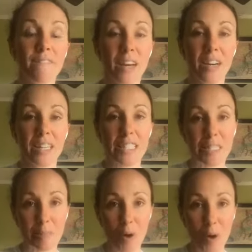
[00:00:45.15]
very
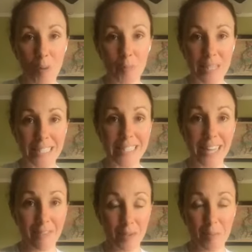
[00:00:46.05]
small piece
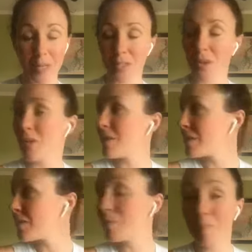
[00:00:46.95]
of the puzzle.
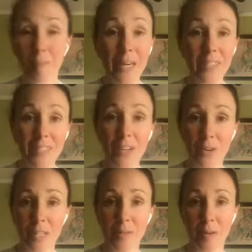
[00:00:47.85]
Biggs
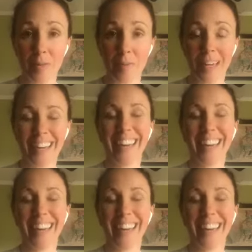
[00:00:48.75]
agrees with me.